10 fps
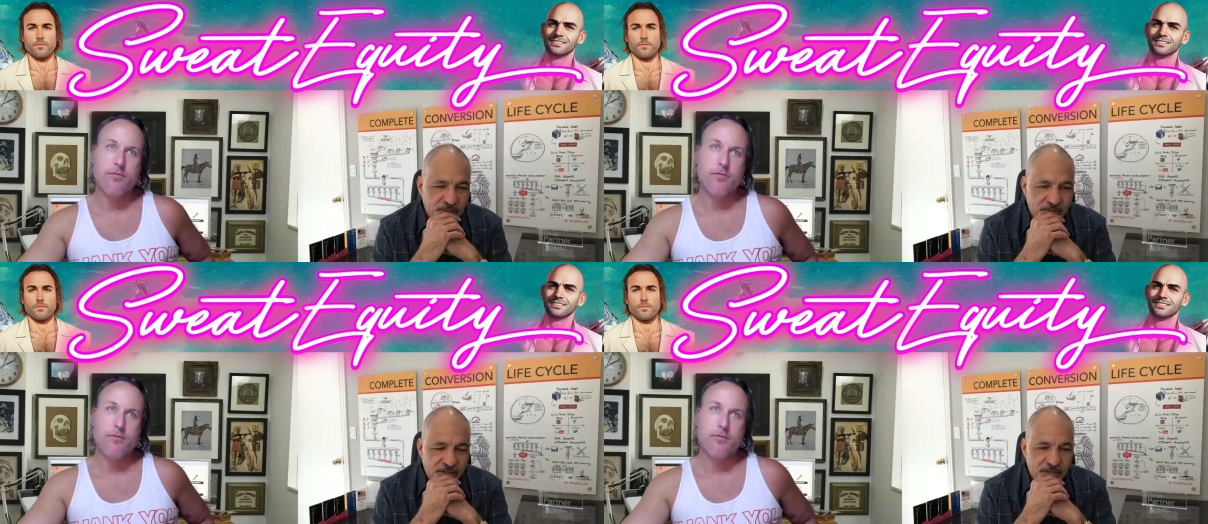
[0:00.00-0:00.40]

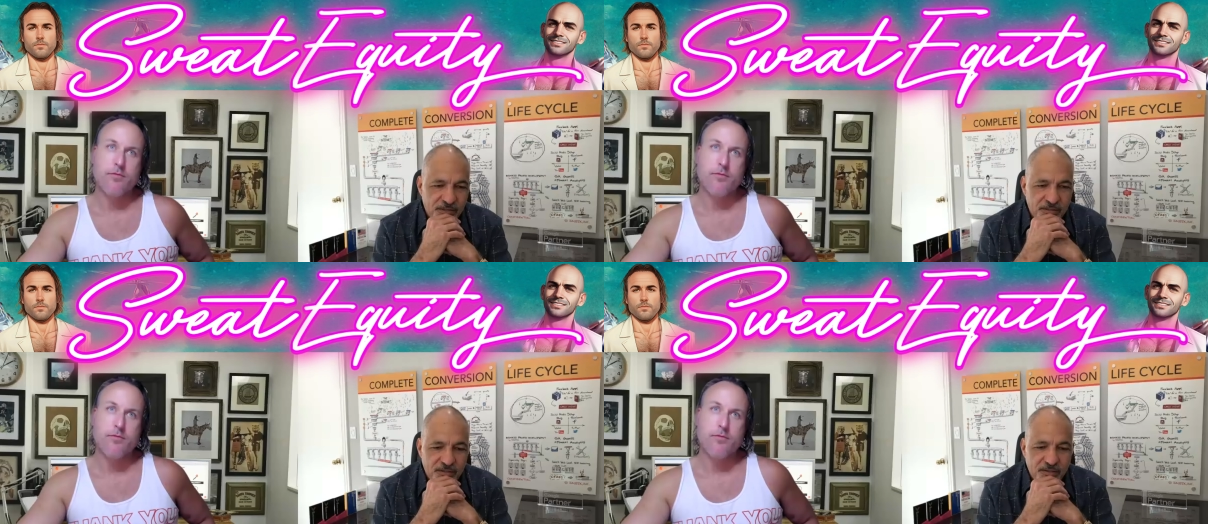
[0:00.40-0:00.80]

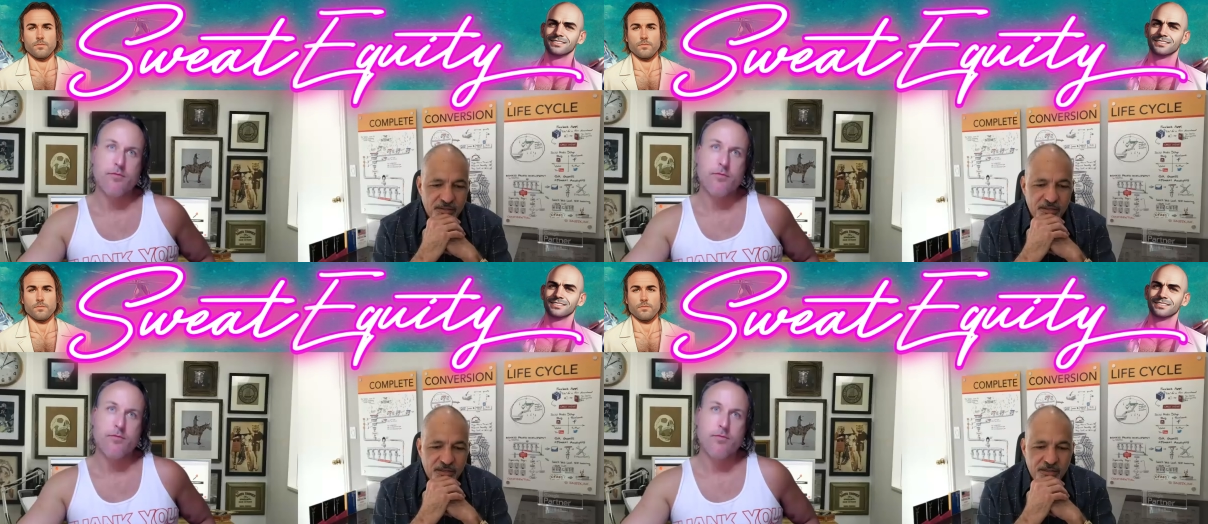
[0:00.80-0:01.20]
Speaker 1: the
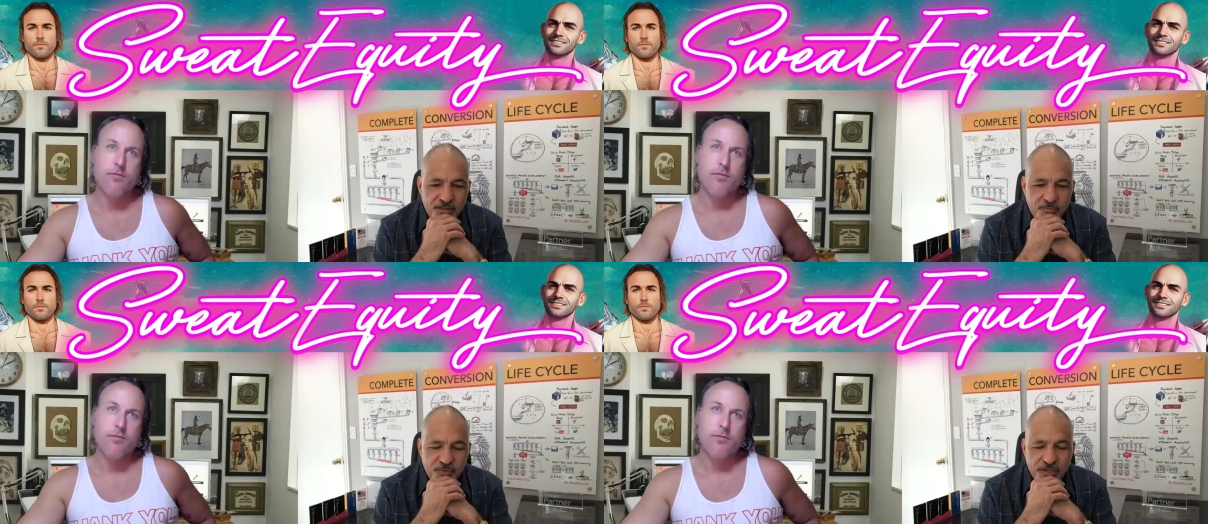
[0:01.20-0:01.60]

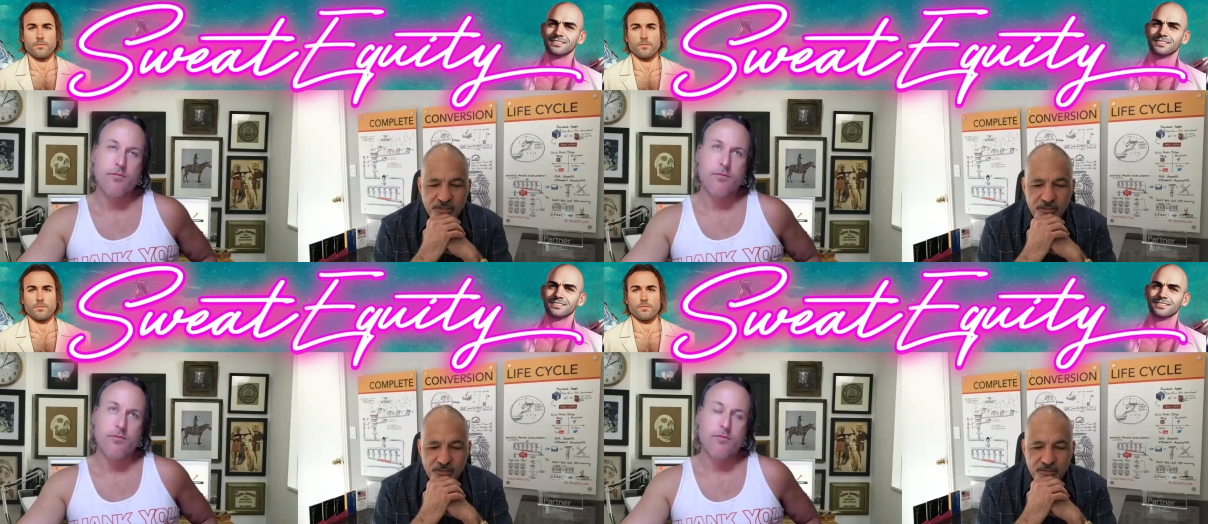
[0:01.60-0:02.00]
the
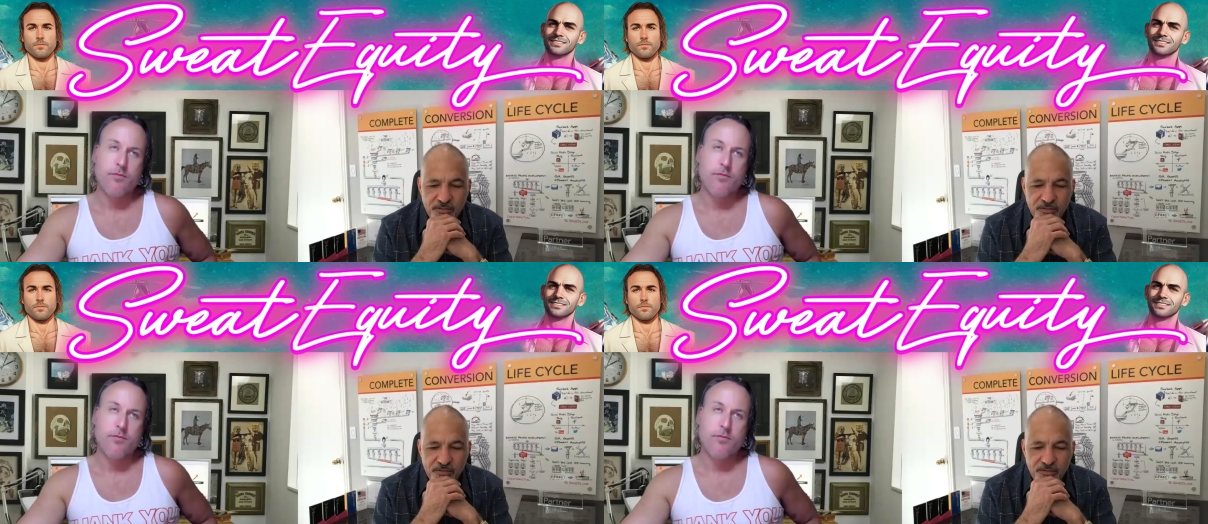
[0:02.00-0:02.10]
but